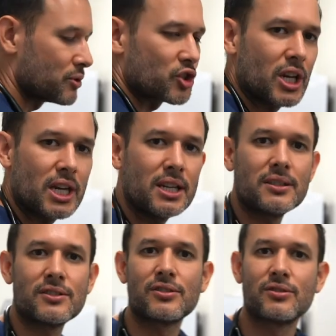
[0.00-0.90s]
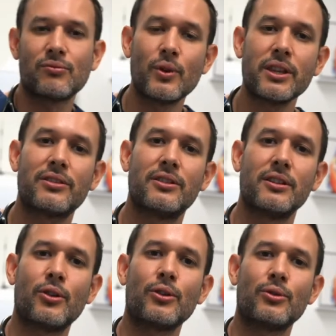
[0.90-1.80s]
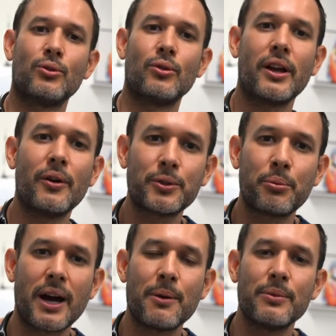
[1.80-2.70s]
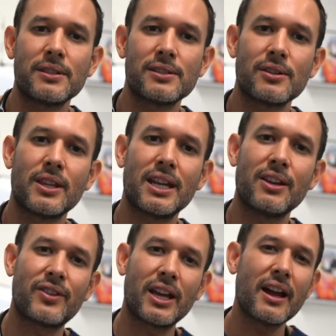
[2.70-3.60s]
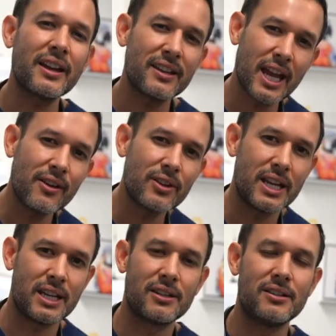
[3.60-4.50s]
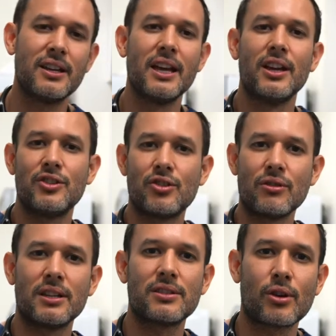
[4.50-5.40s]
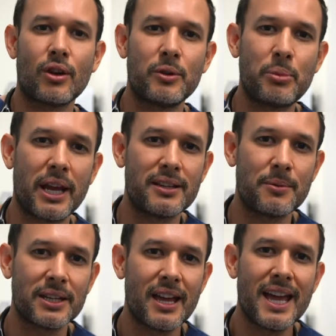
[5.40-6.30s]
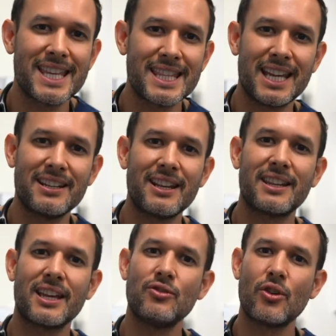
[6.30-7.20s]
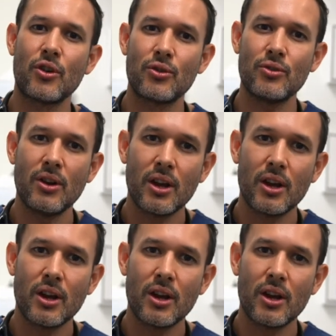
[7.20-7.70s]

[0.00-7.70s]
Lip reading: machines with the local health departments so that if they are ever needed during this COVID pandemic, then they know